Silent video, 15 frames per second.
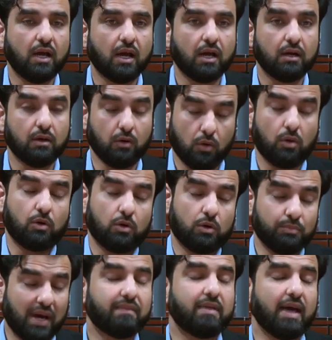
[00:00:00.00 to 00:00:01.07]
or
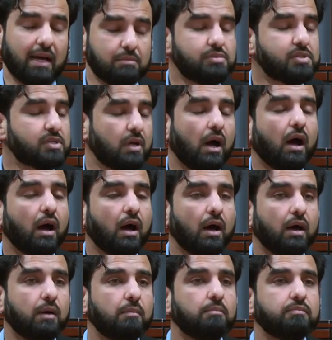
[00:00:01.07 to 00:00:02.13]
madhabs
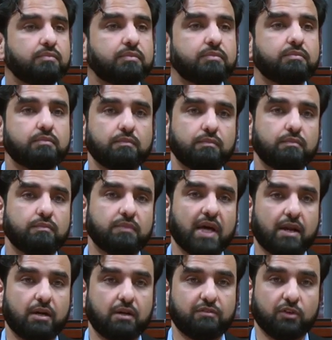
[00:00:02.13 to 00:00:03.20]

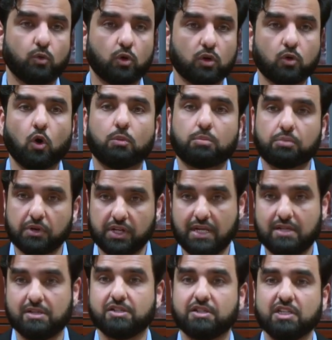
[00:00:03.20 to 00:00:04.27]
that are, if you will, corporate
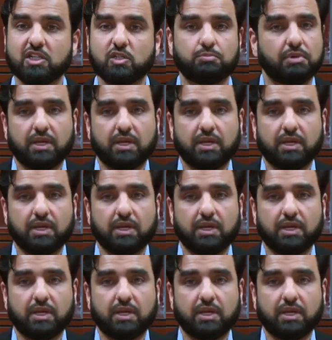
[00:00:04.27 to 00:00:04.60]
entities.